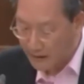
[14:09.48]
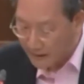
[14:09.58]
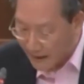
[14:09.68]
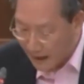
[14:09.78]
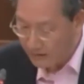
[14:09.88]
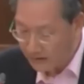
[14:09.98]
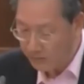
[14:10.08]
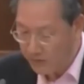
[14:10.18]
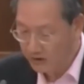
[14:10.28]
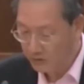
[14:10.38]
For
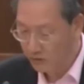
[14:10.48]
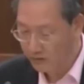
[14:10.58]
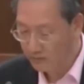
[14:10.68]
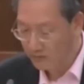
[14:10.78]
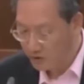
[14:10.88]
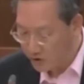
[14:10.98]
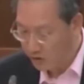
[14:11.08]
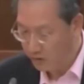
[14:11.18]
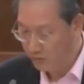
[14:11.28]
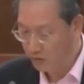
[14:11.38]
example,
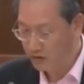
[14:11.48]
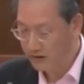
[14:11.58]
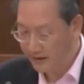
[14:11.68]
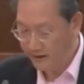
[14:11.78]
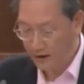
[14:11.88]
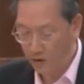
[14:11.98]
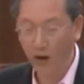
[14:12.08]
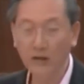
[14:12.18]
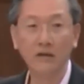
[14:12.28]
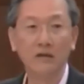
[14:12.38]
a uh,
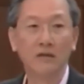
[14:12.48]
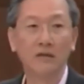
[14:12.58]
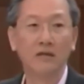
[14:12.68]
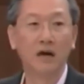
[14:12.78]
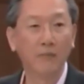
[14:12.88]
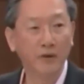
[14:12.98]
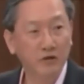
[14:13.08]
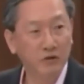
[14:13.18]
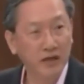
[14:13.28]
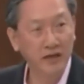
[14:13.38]
resonance, a
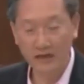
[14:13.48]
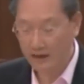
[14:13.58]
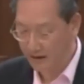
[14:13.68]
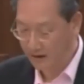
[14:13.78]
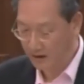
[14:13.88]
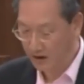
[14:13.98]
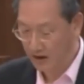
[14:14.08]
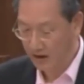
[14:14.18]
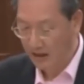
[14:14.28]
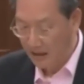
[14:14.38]
Sheng
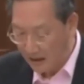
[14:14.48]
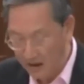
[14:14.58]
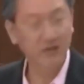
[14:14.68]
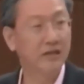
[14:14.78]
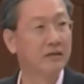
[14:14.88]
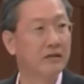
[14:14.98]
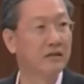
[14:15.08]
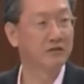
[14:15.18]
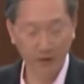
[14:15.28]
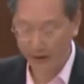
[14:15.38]
ensemble founded
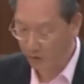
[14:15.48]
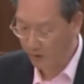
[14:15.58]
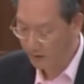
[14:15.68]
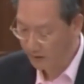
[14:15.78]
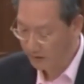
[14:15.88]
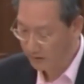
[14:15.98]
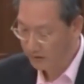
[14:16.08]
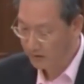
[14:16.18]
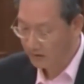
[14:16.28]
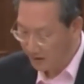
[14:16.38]
under
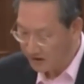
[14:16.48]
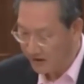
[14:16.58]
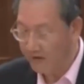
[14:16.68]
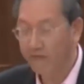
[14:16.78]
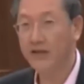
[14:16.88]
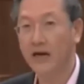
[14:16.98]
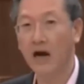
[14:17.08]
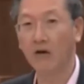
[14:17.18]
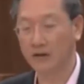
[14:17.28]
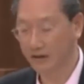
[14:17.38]
Thomson CC's Youth
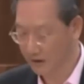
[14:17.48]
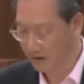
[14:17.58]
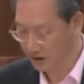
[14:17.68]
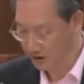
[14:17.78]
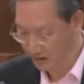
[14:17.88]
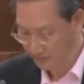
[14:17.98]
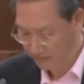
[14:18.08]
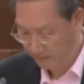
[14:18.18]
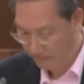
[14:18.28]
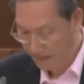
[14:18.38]
Club is one
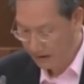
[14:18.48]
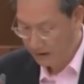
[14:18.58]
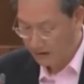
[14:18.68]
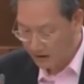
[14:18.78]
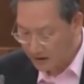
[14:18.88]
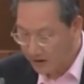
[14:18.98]
such group.